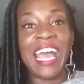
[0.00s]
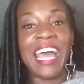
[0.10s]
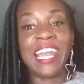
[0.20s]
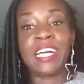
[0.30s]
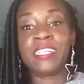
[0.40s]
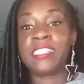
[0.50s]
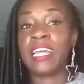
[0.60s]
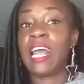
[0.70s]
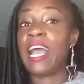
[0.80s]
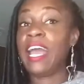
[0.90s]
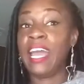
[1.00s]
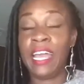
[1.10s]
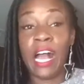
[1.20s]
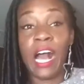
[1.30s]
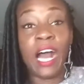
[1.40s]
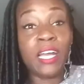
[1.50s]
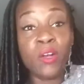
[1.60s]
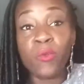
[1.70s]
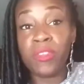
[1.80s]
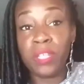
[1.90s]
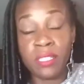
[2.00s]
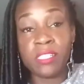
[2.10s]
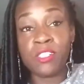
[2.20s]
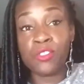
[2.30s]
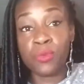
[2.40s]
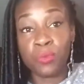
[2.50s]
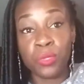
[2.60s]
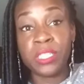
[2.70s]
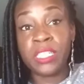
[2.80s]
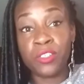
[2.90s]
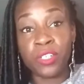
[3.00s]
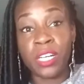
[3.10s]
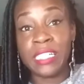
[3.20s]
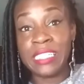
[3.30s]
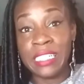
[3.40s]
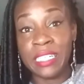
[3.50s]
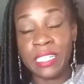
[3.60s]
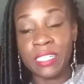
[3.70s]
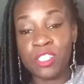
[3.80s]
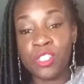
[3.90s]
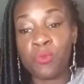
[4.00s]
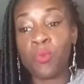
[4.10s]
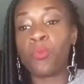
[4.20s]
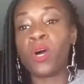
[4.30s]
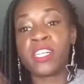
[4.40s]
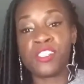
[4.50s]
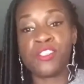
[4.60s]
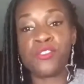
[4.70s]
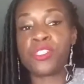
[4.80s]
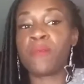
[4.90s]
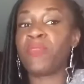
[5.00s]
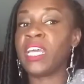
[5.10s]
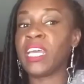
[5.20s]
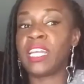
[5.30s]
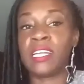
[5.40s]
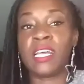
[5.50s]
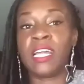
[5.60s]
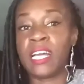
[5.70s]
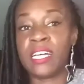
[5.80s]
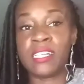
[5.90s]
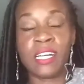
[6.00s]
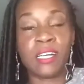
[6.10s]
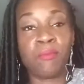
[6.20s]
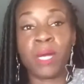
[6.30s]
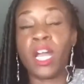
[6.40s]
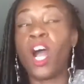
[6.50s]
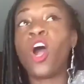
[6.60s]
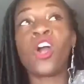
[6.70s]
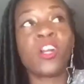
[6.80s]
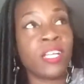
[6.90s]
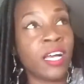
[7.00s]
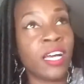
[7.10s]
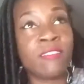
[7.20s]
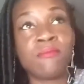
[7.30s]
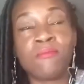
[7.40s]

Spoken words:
And I said, hey, I don't think this is a really good idea. She wanted to do something, and my heart had